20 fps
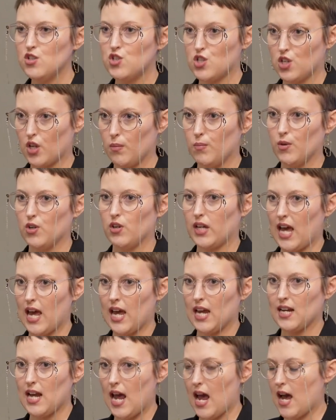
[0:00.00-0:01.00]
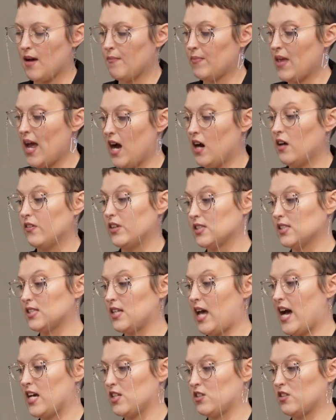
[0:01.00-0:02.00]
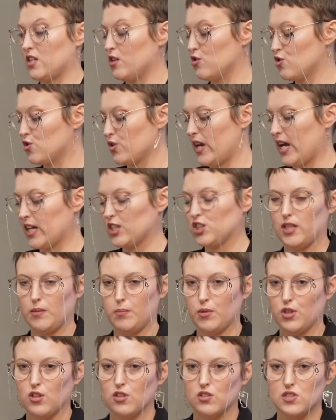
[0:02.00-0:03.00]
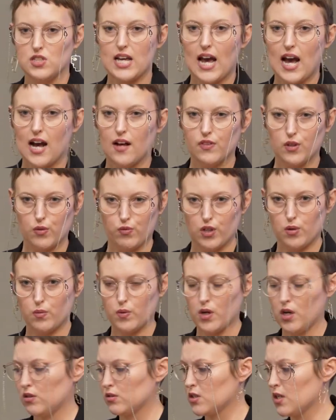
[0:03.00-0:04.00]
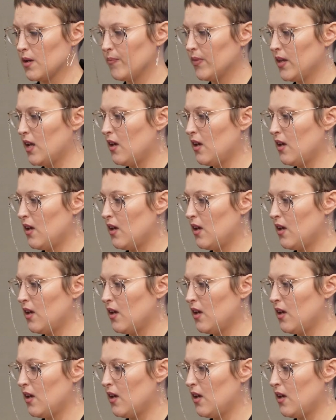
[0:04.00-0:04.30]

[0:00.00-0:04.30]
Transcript: to communicate how this asset should actually be used out in the real world.